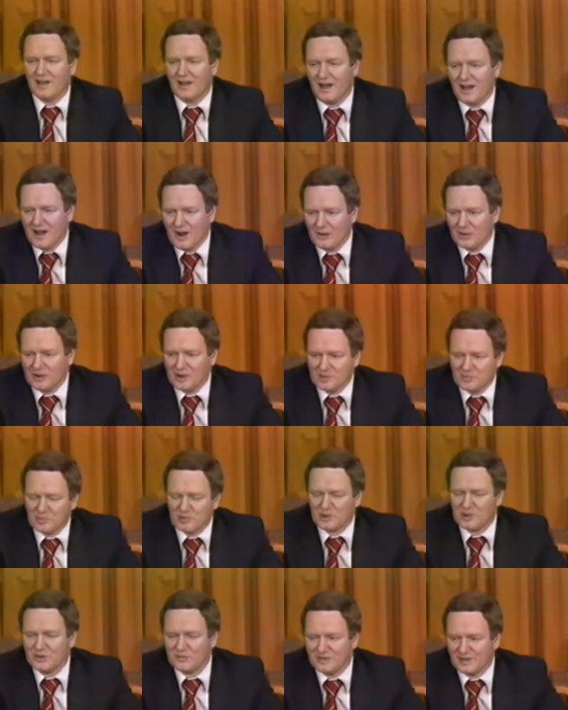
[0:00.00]
How do you
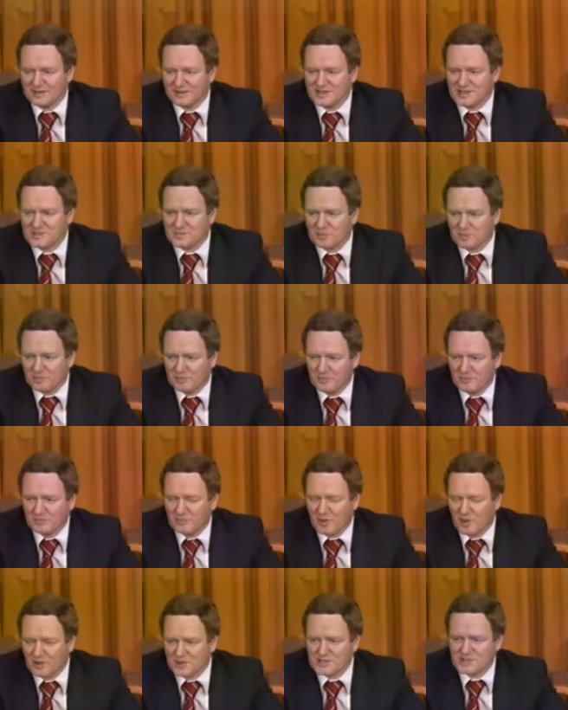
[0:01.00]
prove that this
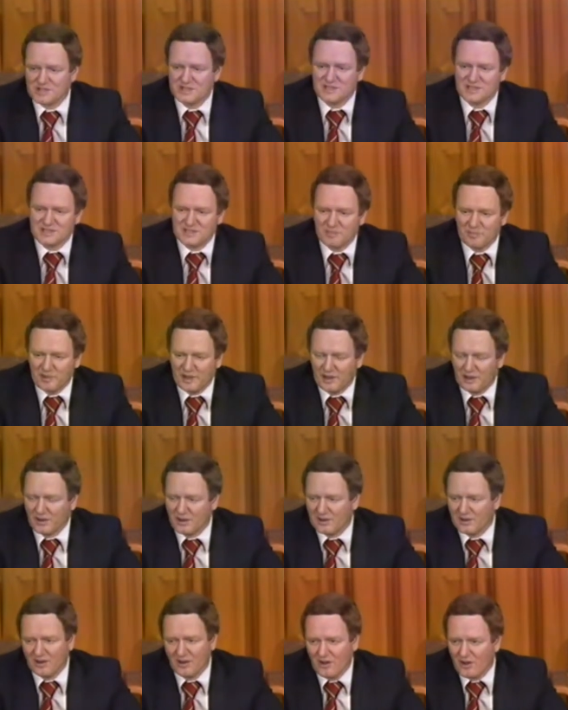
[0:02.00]
person is a
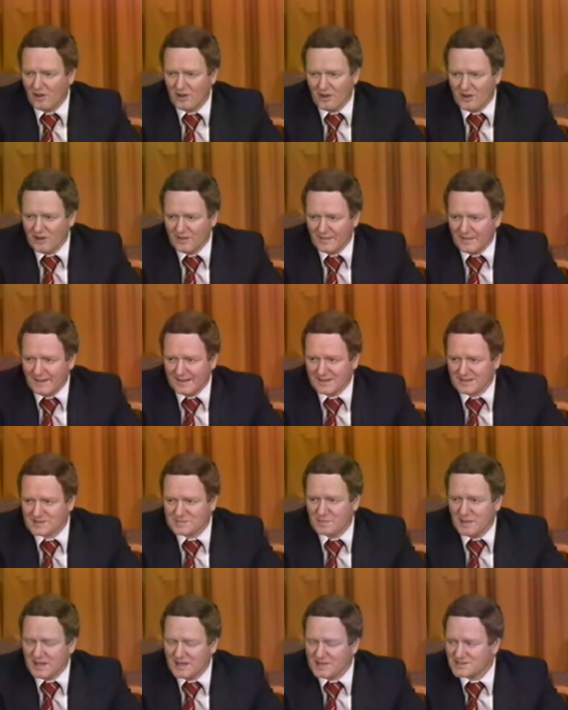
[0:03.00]
parent. All that is
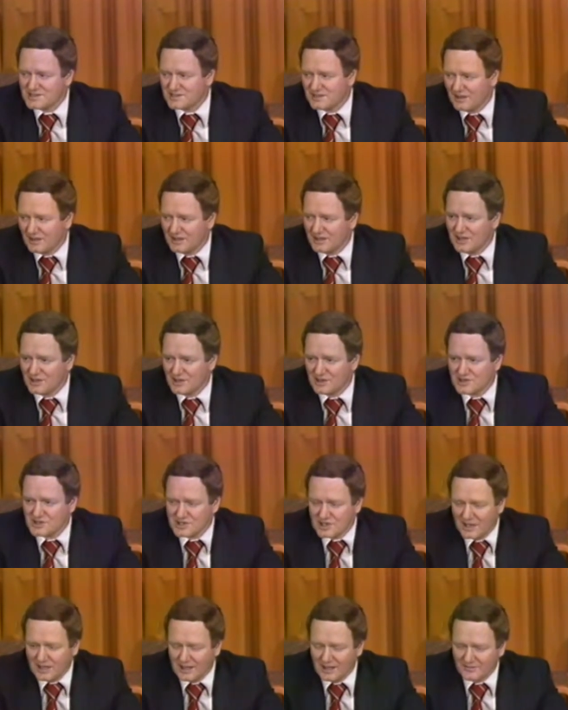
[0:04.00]
based on
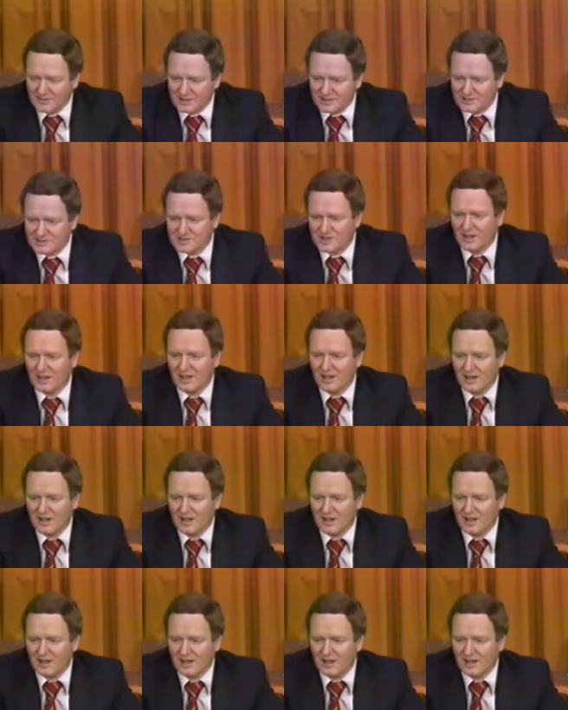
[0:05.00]
hearsay evidence.